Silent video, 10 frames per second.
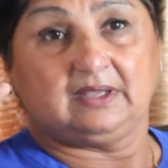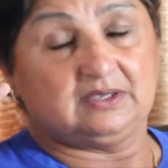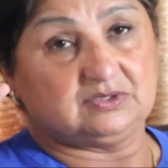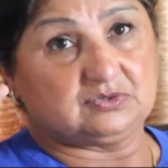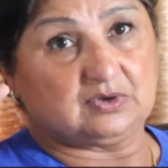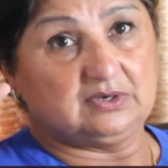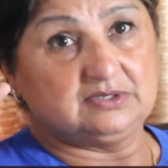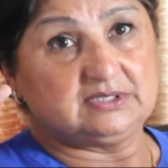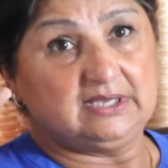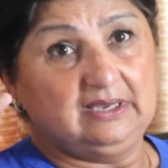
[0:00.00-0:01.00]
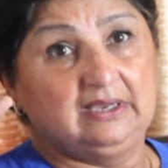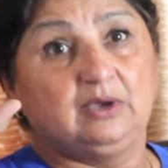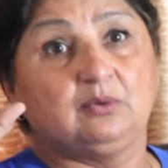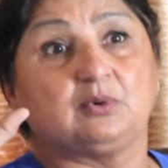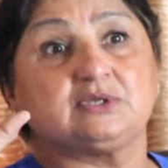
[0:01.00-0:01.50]
Astrology
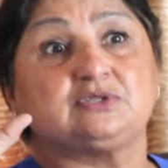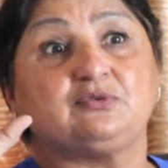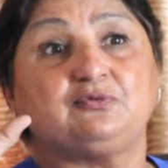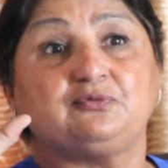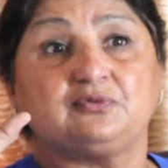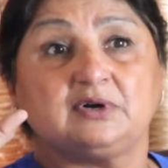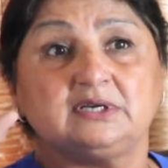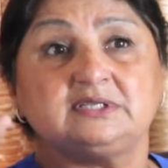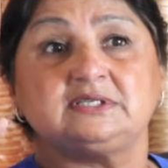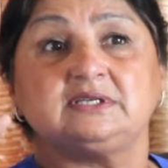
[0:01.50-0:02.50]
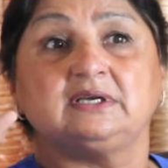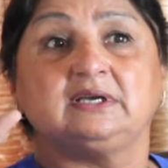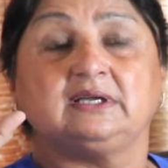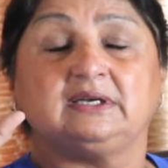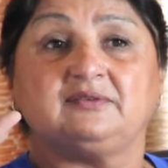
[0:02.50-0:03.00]
was the first
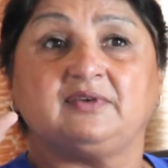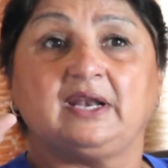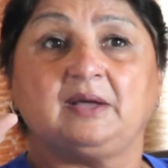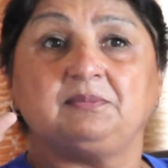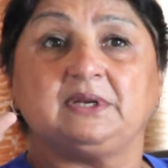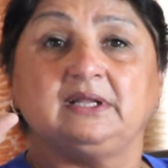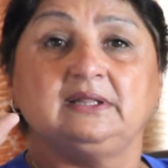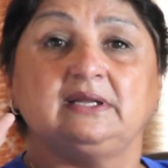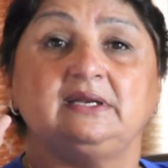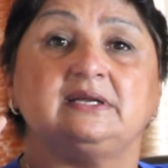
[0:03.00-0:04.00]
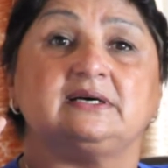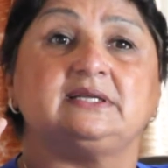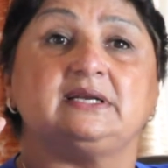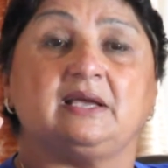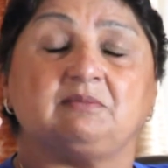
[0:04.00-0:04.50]
developed in the
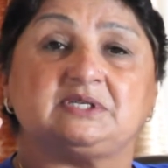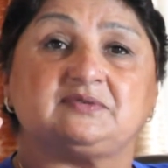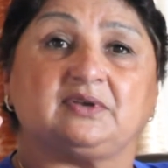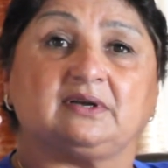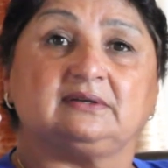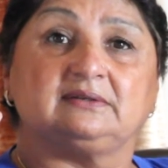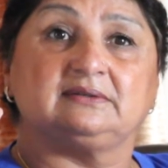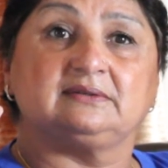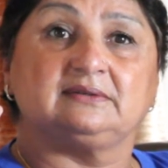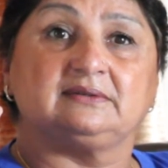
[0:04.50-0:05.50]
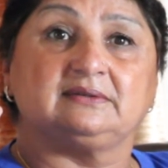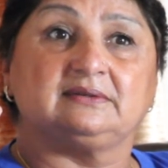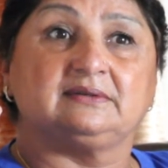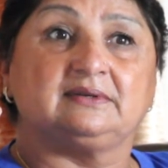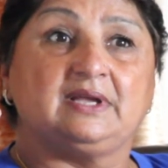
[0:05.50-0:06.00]
Northern Hemisphere.
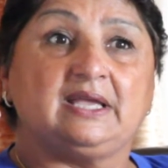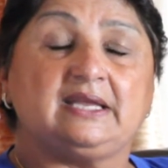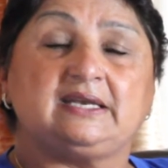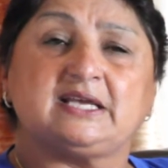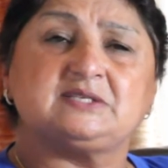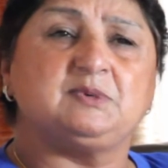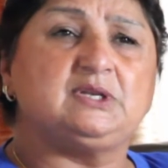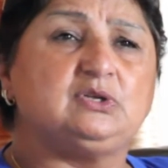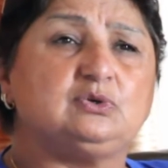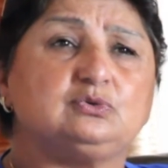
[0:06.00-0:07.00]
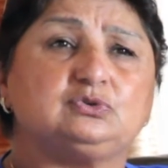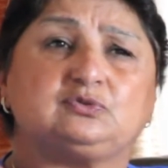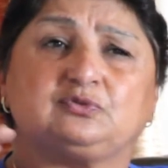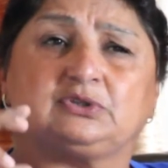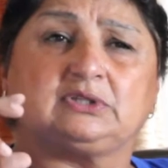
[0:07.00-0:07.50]
It has been used
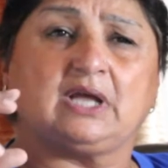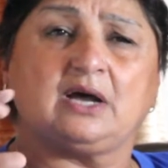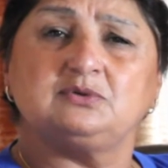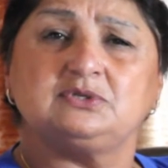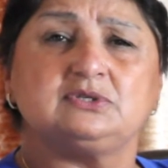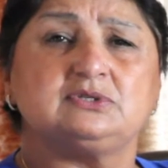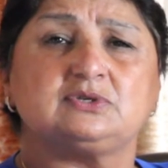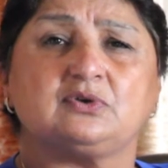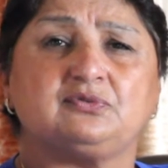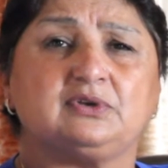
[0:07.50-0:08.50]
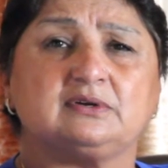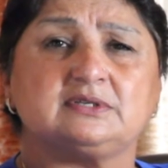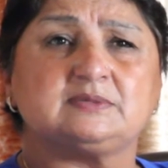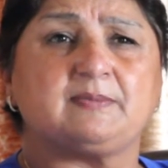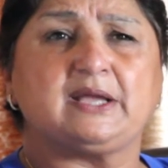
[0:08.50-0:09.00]
for thousands of
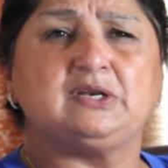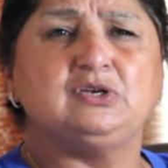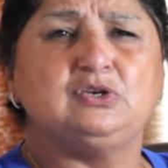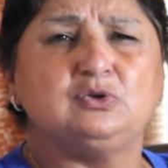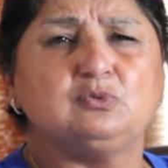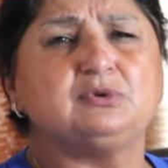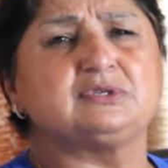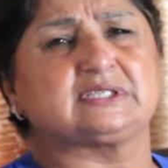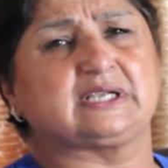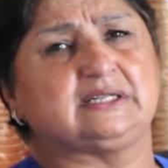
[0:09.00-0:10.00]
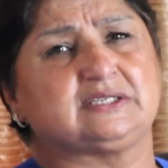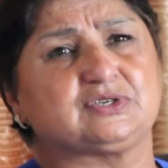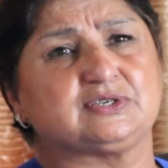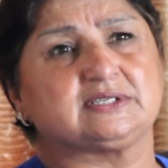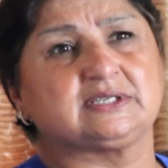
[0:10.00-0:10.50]
years by numerous
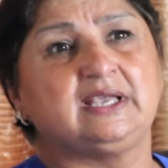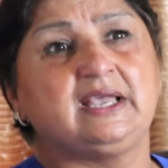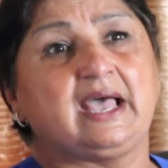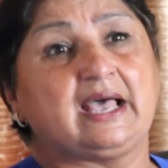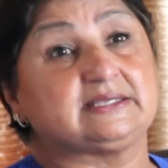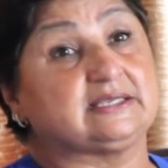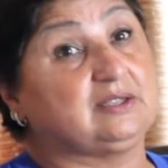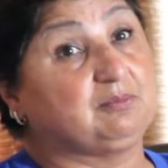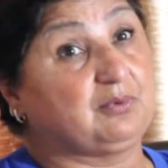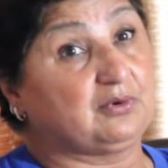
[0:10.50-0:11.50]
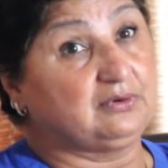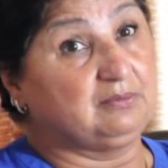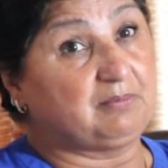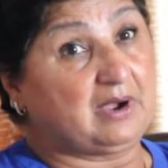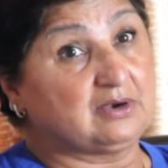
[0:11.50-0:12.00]
cultures as an
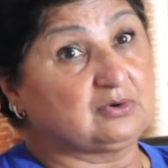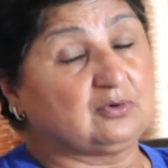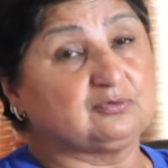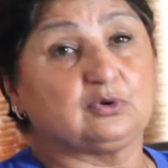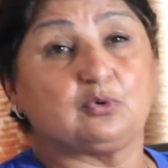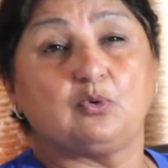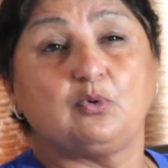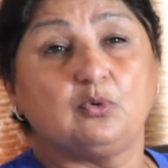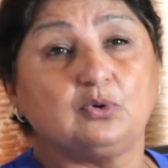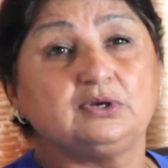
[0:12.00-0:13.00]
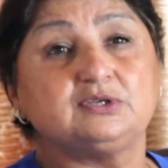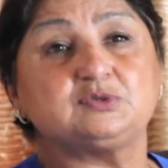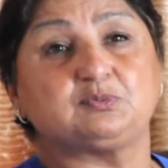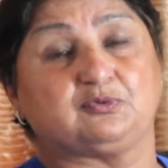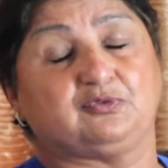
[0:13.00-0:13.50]
important part of the
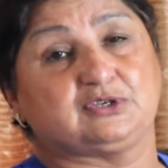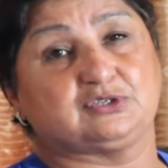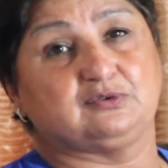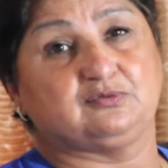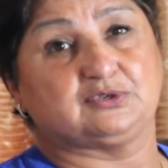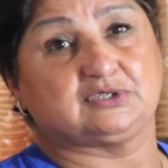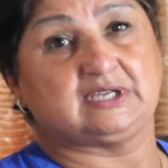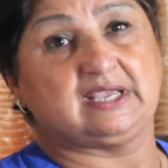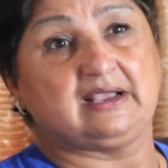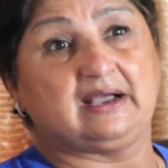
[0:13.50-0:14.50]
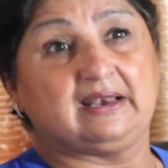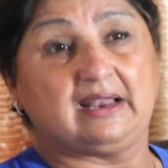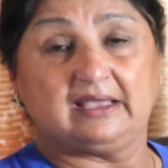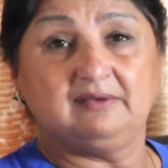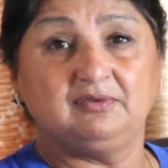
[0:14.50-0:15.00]
oldest profession for staying
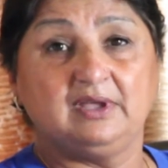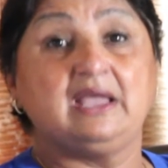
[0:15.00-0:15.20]
alive